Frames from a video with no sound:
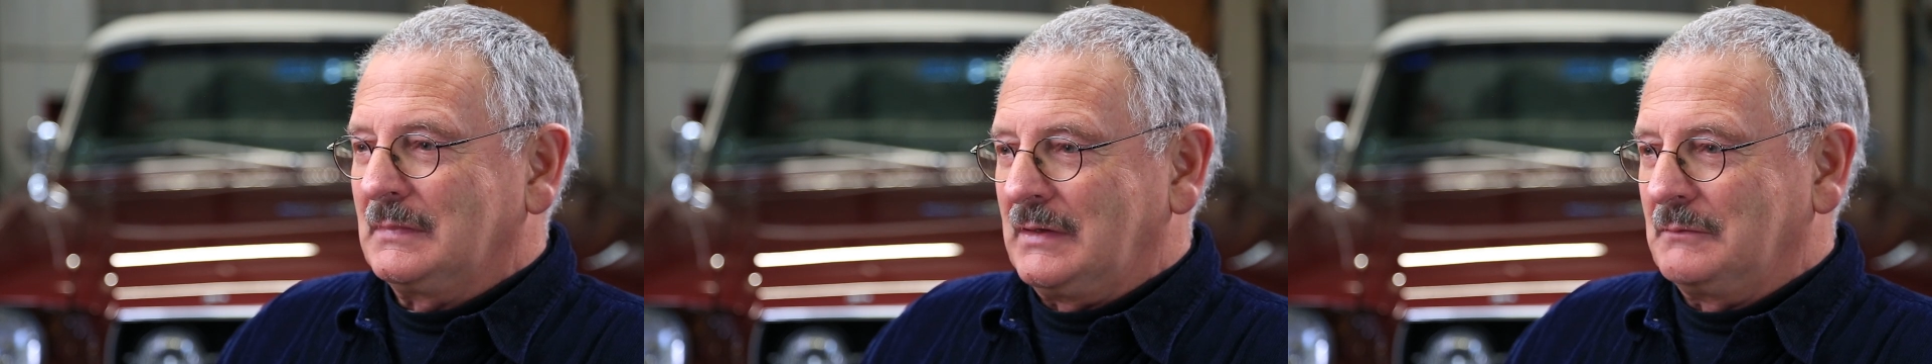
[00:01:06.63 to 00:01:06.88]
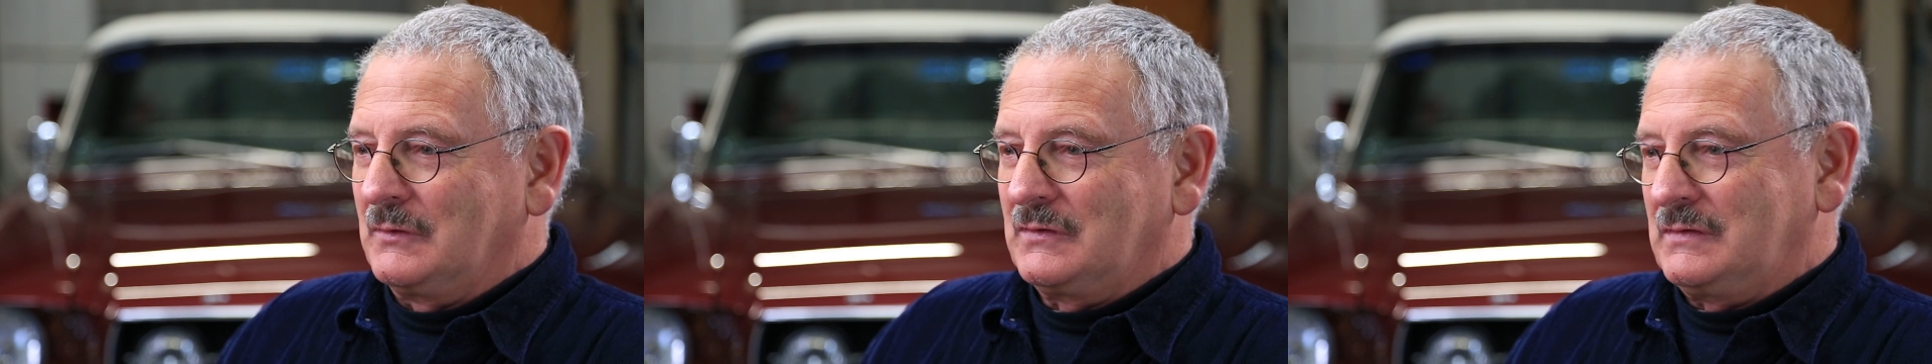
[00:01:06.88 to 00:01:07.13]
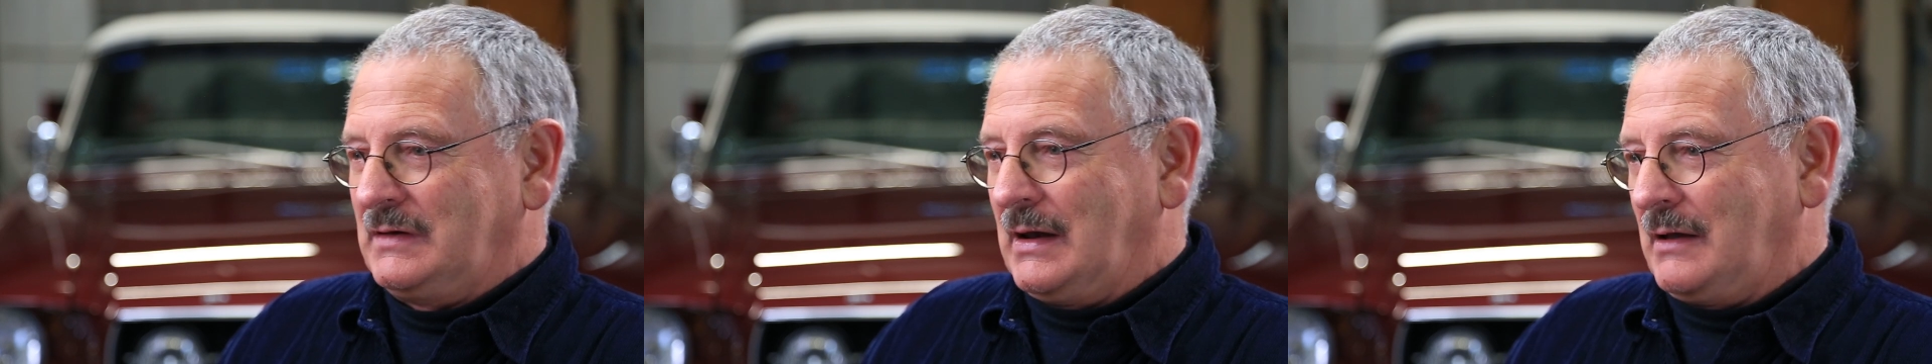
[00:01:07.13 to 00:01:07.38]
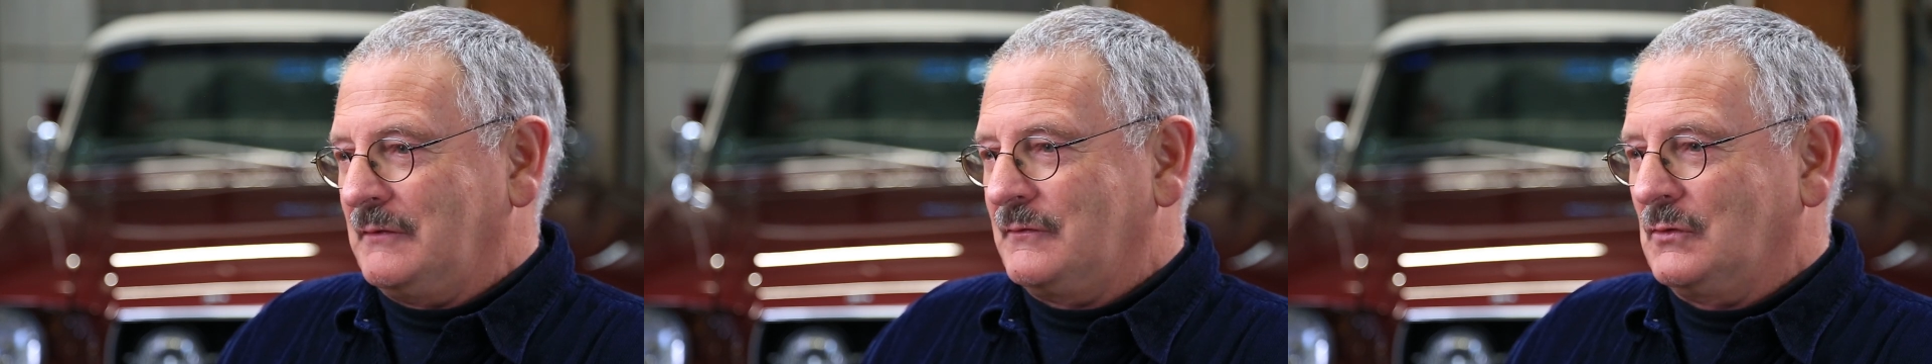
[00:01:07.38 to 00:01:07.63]
it was, you
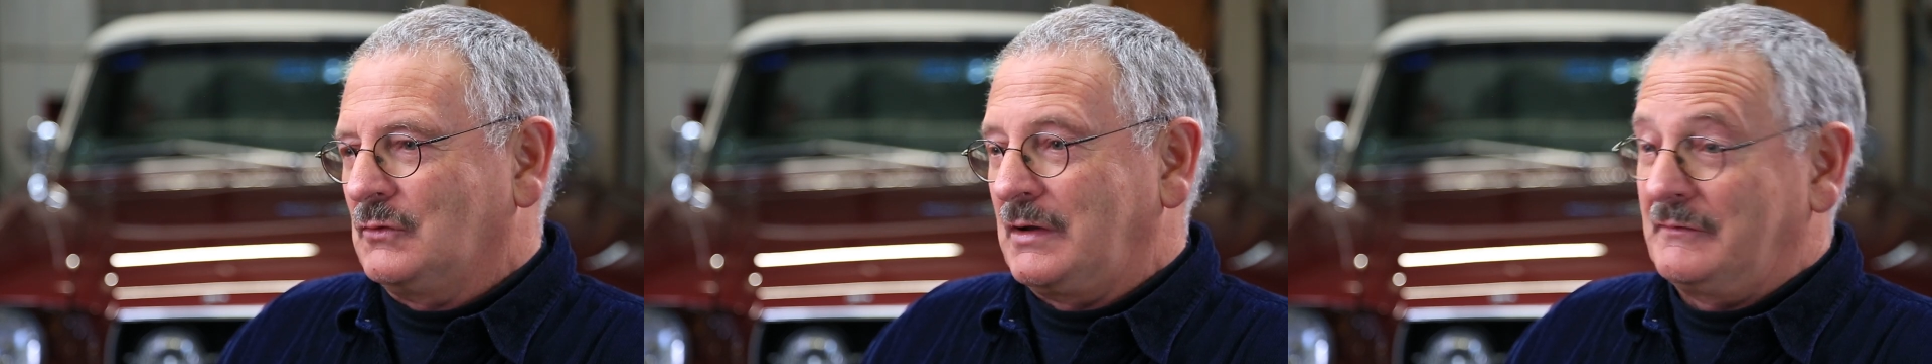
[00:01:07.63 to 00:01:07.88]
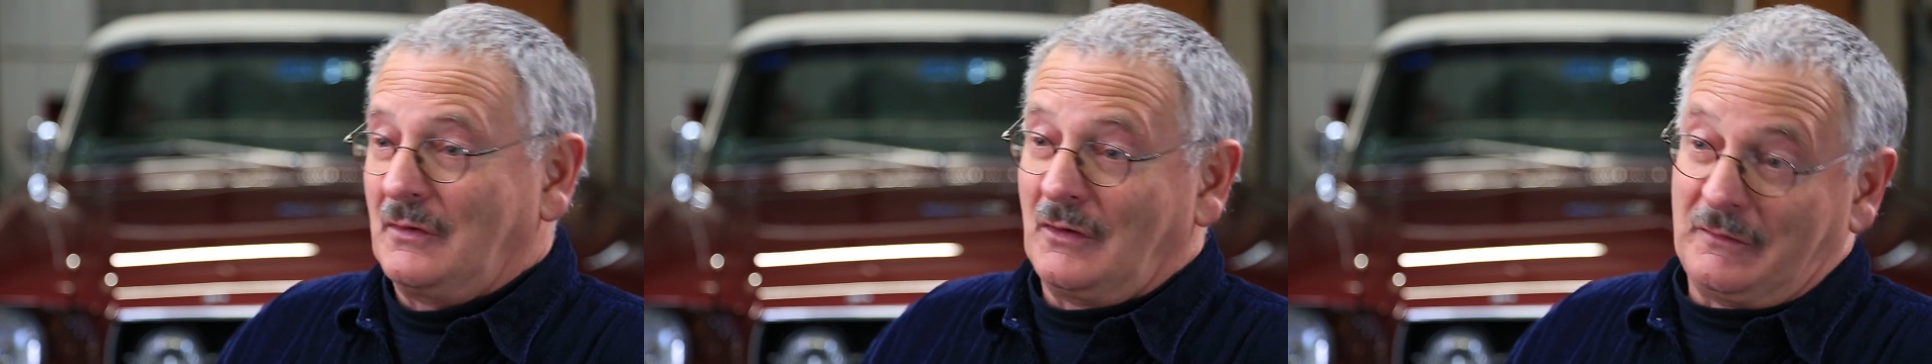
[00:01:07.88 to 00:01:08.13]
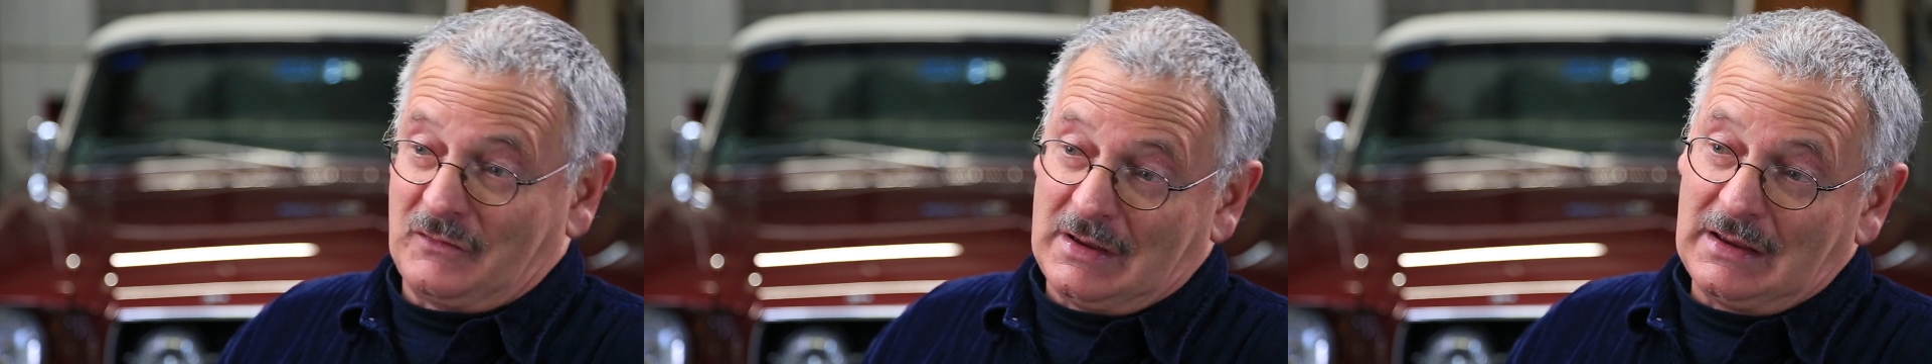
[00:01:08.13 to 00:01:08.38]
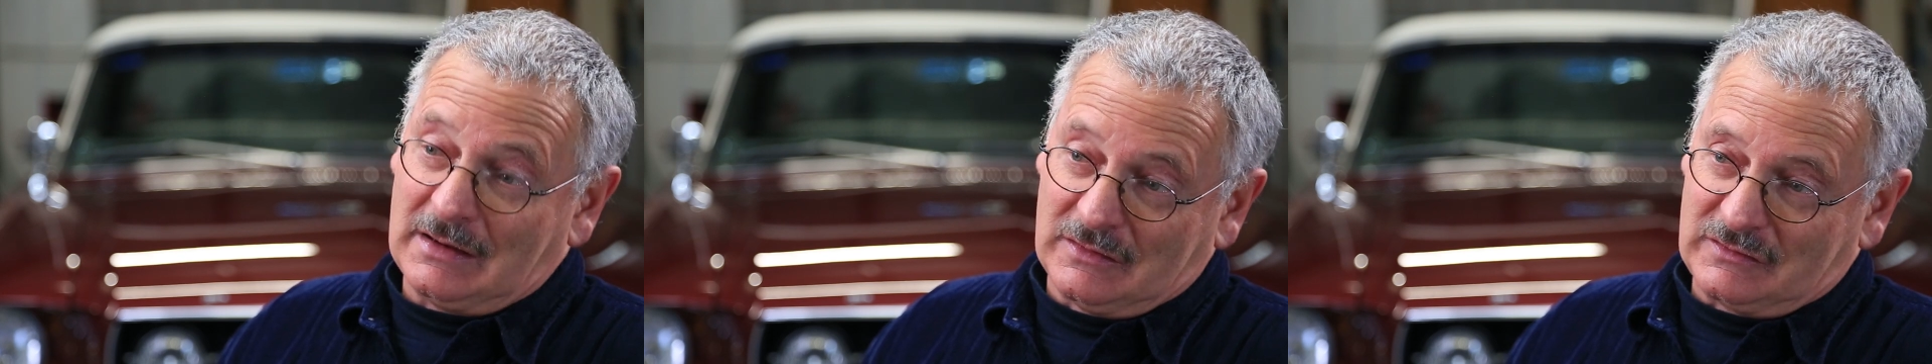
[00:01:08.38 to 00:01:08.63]
know, forty-five
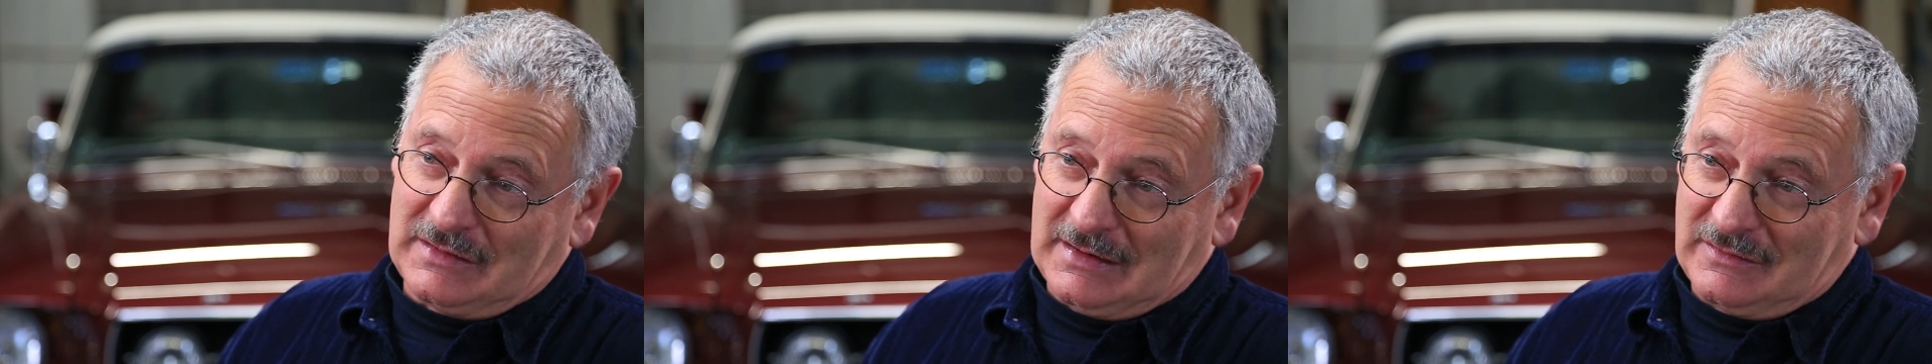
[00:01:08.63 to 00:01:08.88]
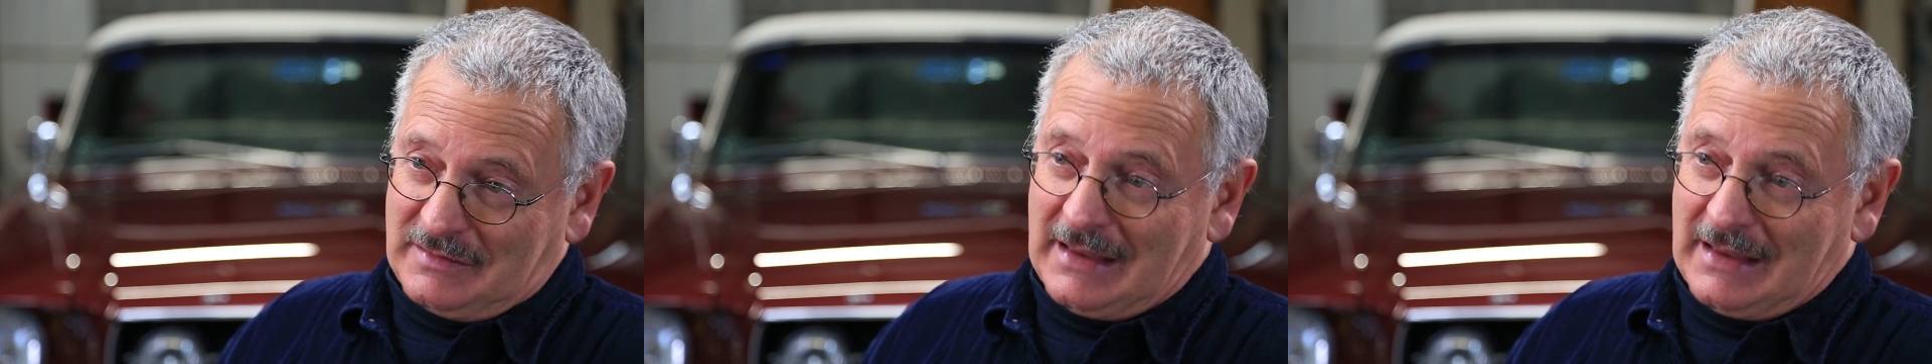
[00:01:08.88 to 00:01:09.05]
years since